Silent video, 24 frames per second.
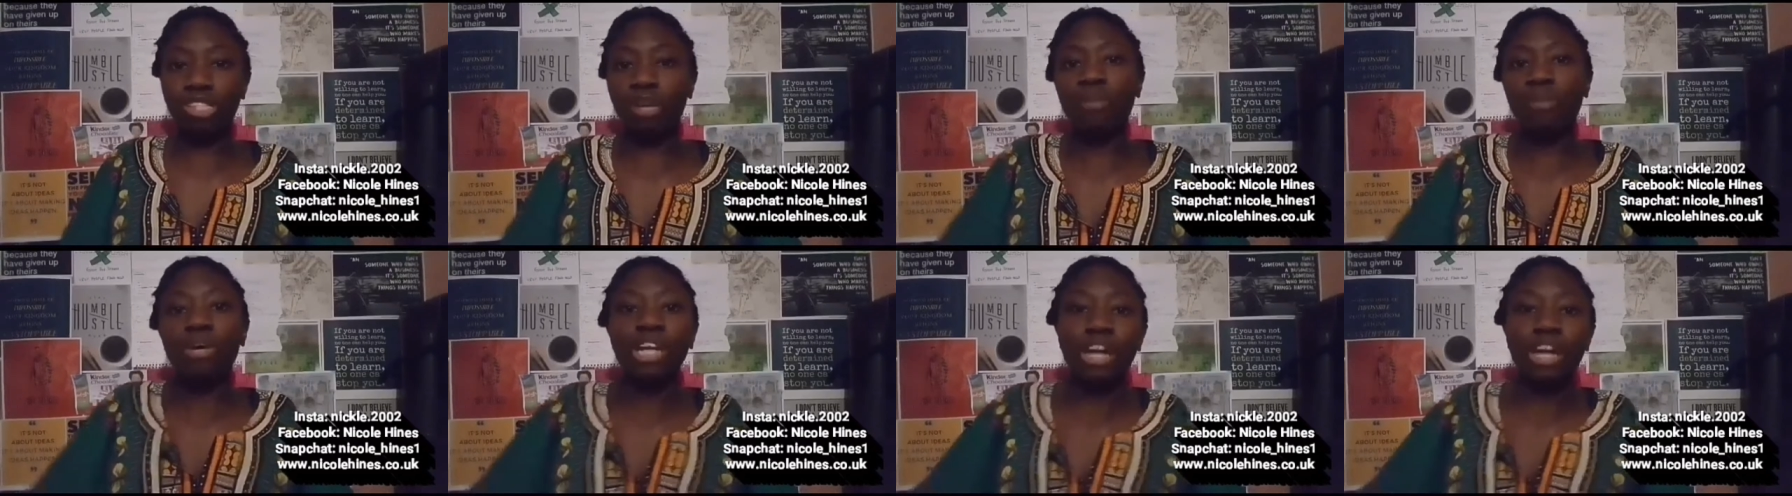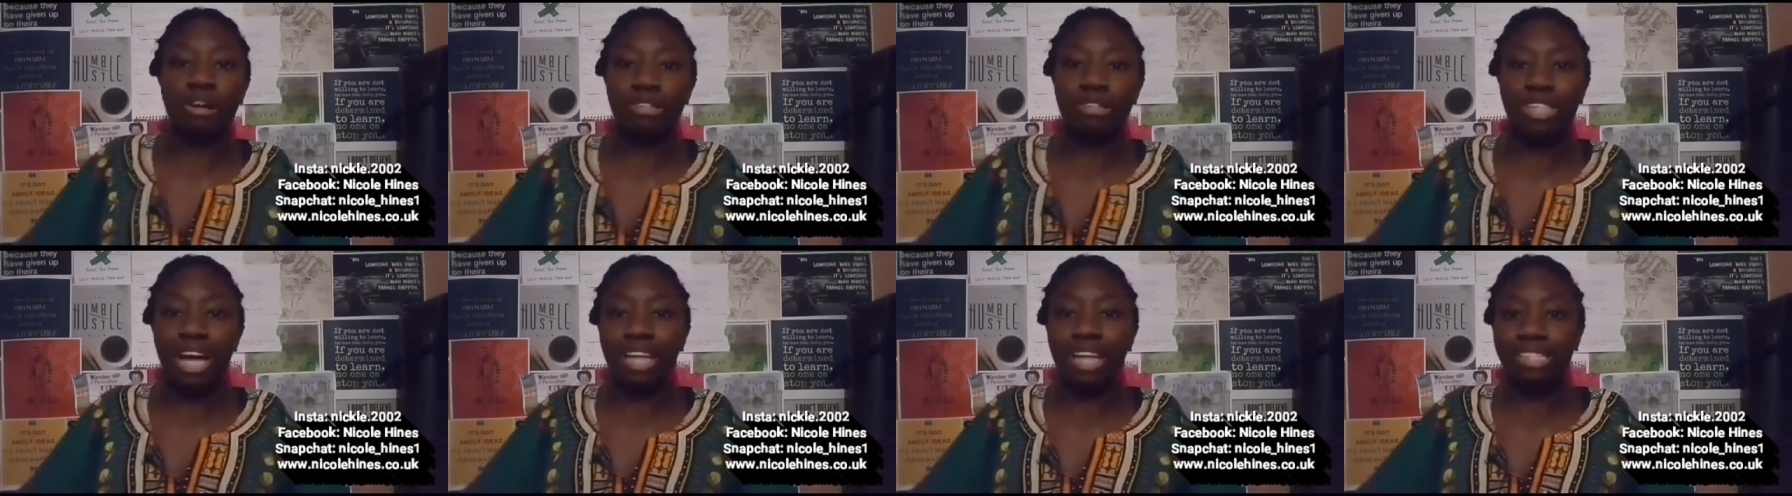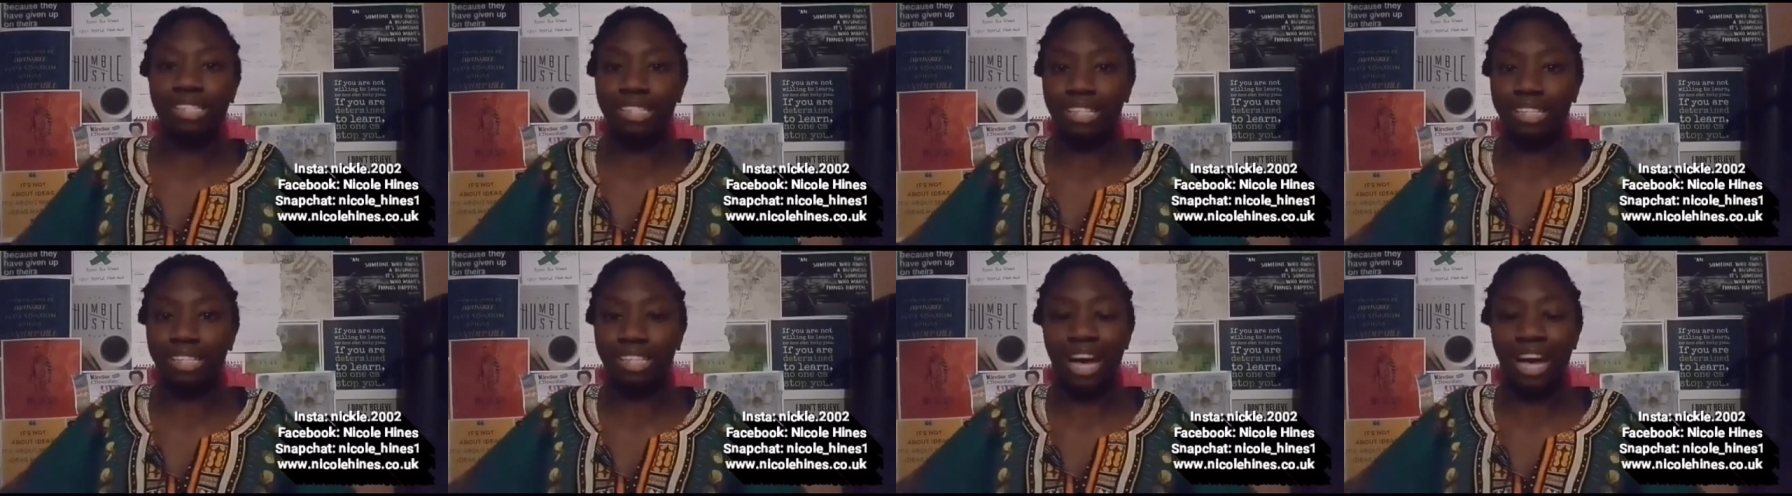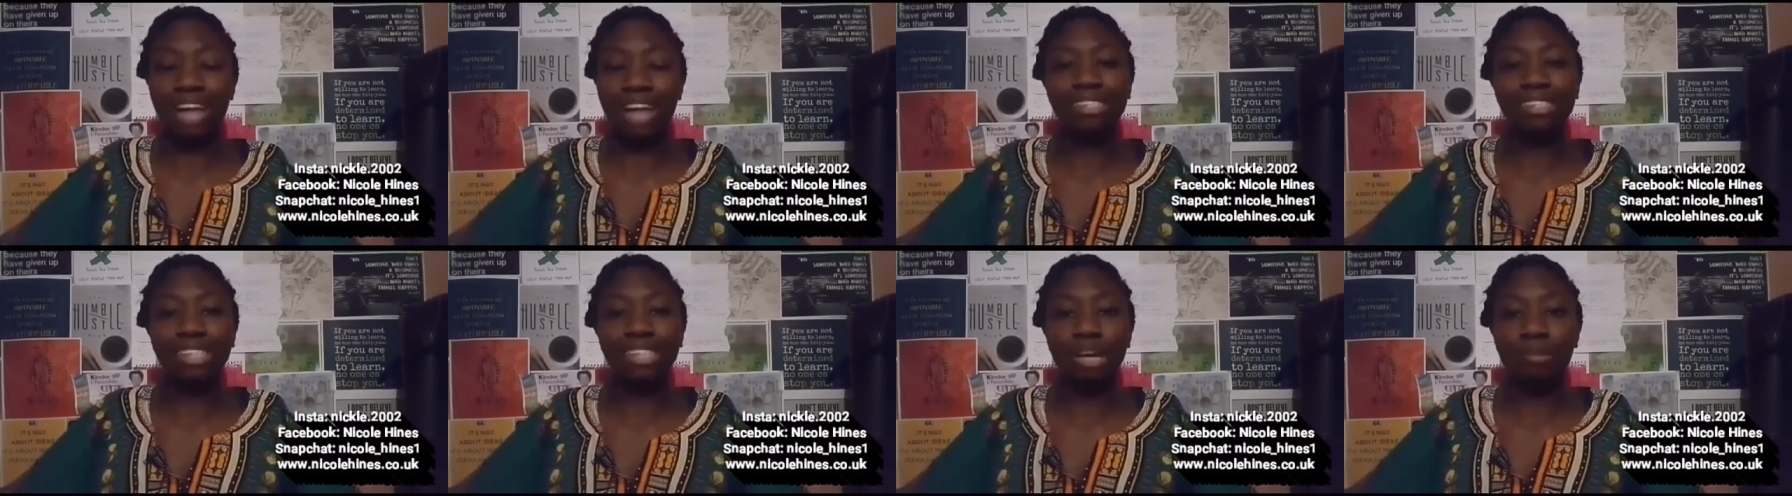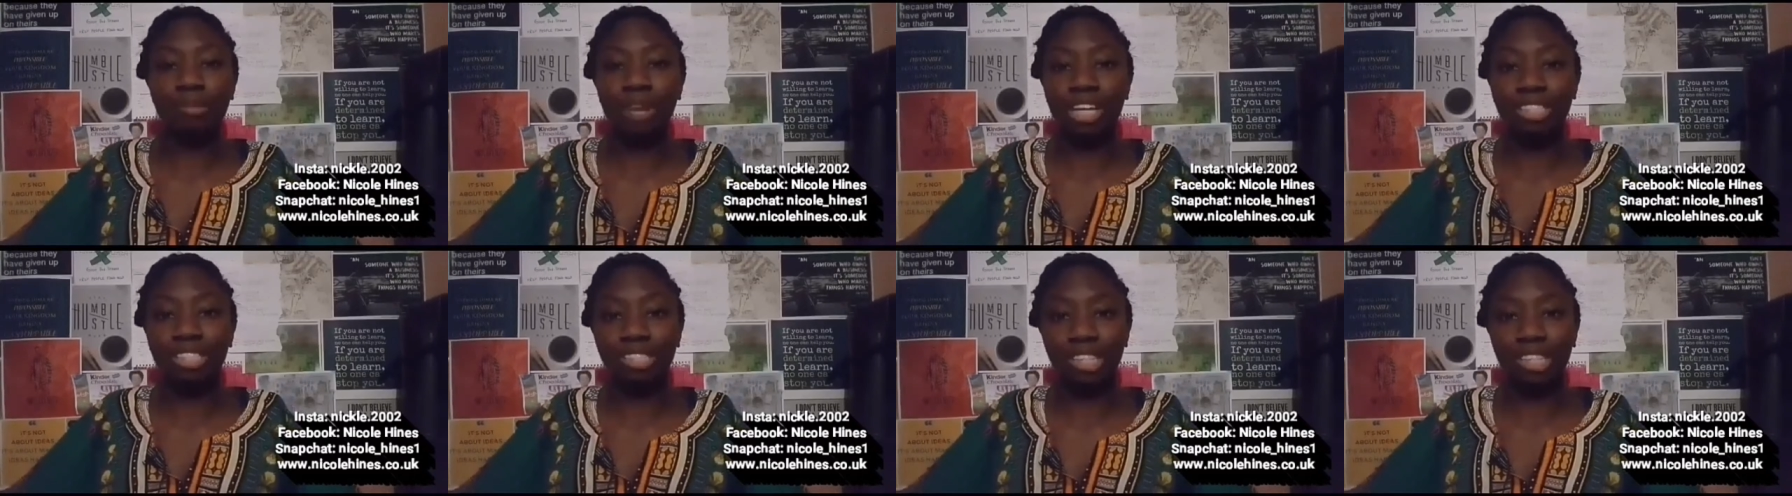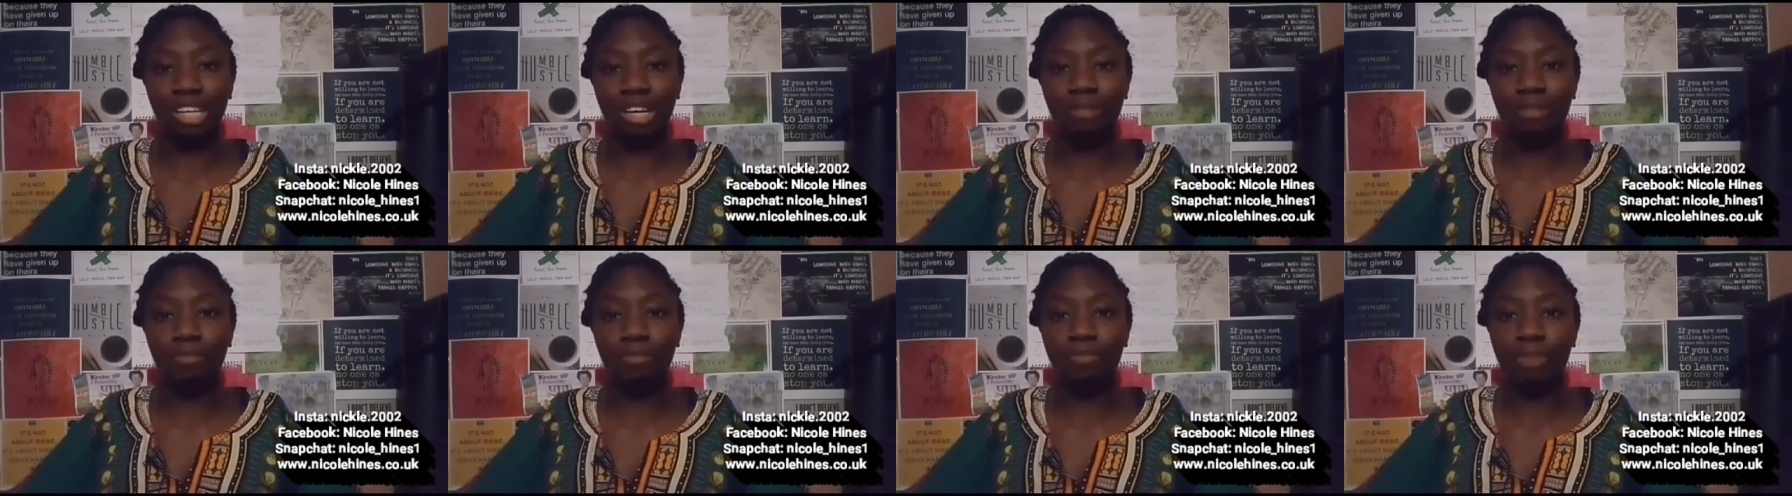someone else that has the exact same
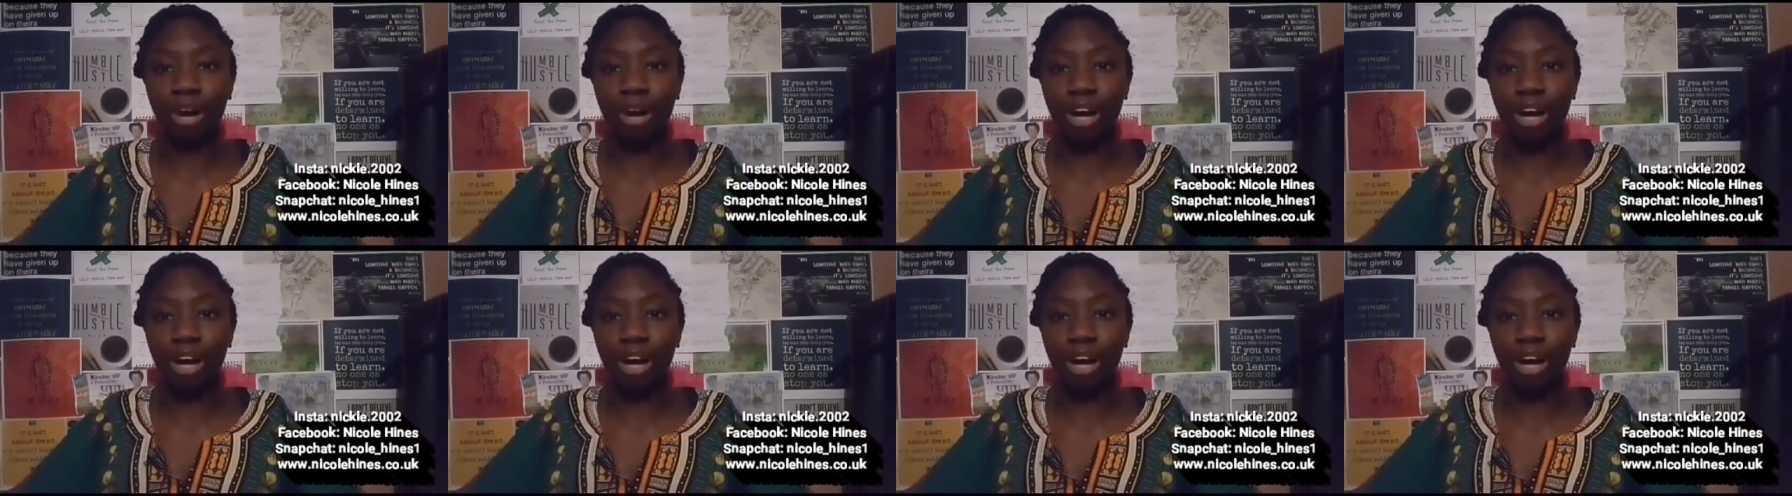idea,